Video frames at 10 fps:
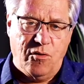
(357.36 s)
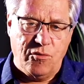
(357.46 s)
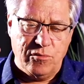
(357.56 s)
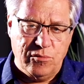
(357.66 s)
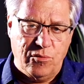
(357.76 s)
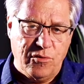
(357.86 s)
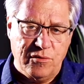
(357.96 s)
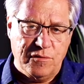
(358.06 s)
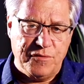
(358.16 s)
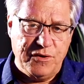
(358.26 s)
or
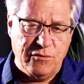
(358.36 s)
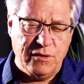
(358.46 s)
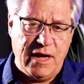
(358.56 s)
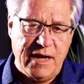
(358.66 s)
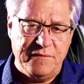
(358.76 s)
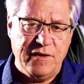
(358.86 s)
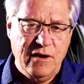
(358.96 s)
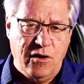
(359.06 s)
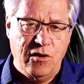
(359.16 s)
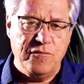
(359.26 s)
lord over your life
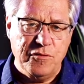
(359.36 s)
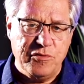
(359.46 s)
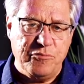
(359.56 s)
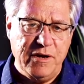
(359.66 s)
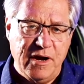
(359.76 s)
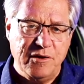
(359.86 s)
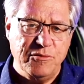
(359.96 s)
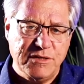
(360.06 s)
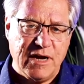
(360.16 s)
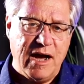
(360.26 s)
over
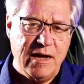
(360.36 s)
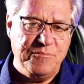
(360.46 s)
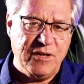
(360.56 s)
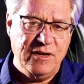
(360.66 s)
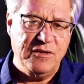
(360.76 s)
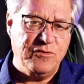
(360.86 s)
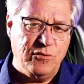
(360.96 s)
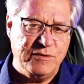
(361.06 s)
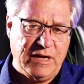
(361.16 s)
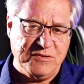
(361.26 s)
300 times in his
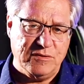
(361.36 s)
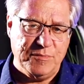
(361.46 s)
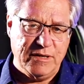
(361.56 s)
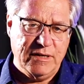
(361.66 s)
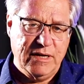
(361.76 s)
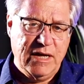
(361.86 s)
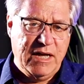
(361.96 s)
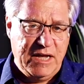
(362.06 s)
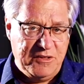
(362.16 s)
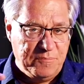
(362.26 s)
Old Testament.
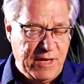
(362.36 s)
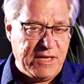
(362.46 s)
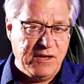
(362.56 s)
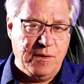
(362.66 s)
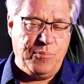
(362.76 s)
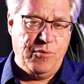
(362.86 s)
He's making a